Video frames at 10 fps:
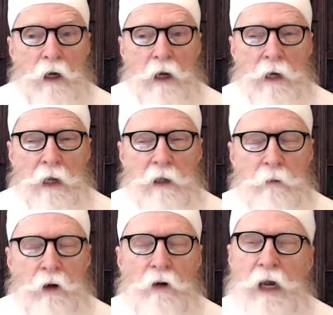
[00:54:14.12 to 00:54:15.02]
And I think
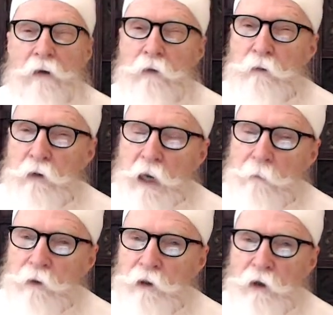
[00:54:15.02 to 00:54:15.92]
we only have 3
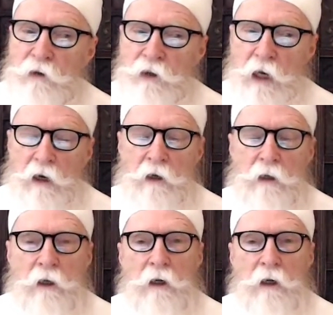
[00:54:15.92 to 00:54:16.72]
episodes there,